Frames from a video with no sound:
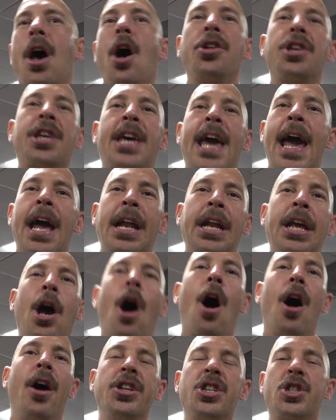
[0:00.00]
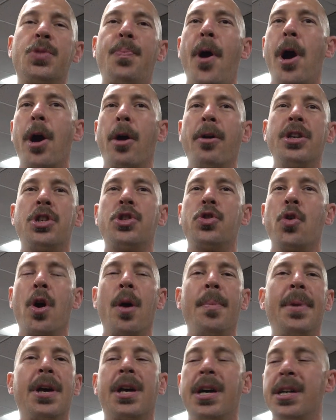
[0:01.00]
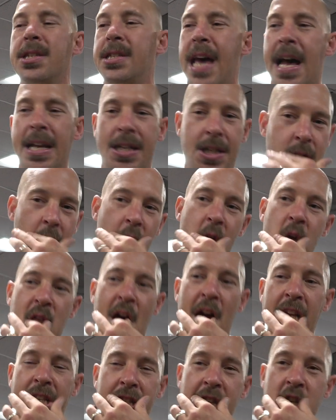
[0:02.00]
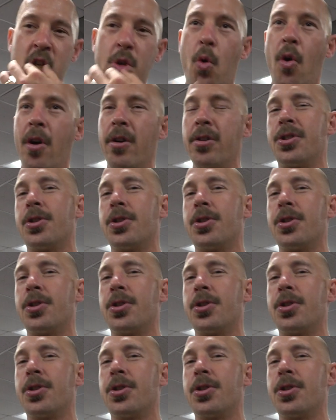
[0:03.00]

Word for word: uncanny, awe-inspiring story because that's that's the squared